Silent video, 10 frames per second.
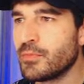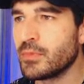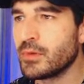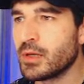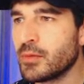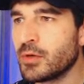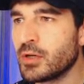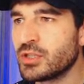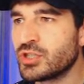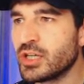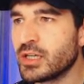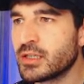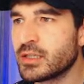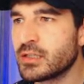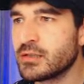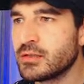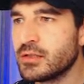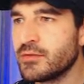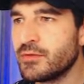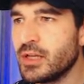I'm gonna check if
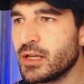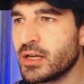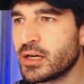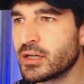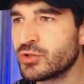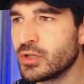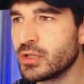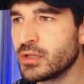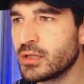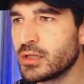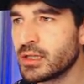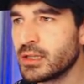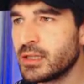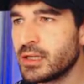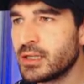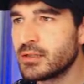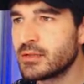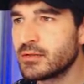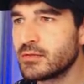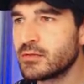they are actually like that
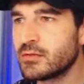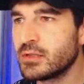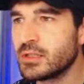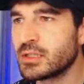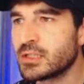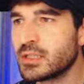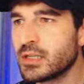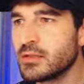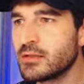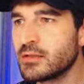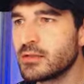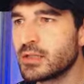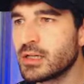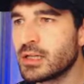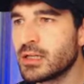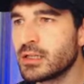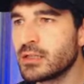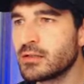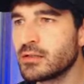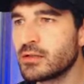in a second. Align
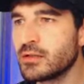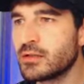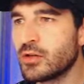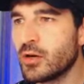top.